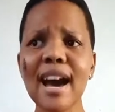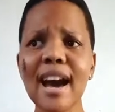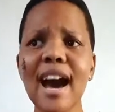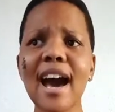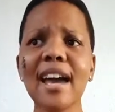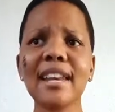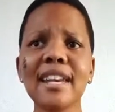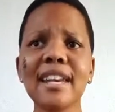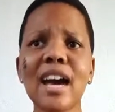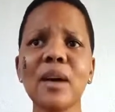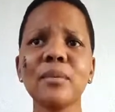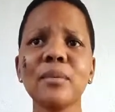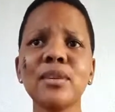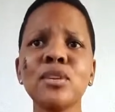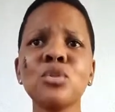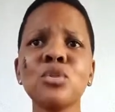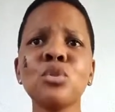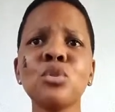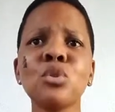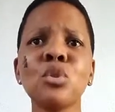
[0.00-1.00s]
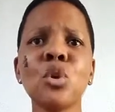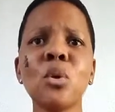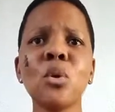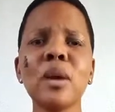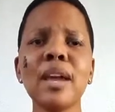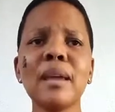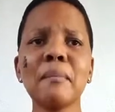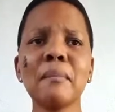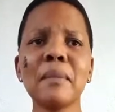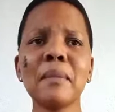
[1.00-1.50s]
I now need to go
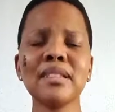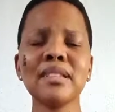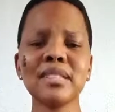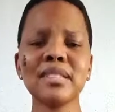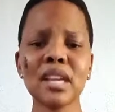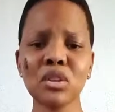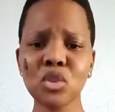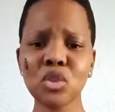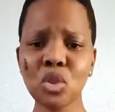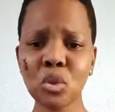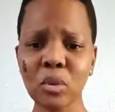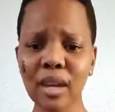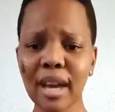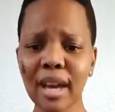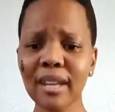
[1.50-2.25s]
in my sanctuary.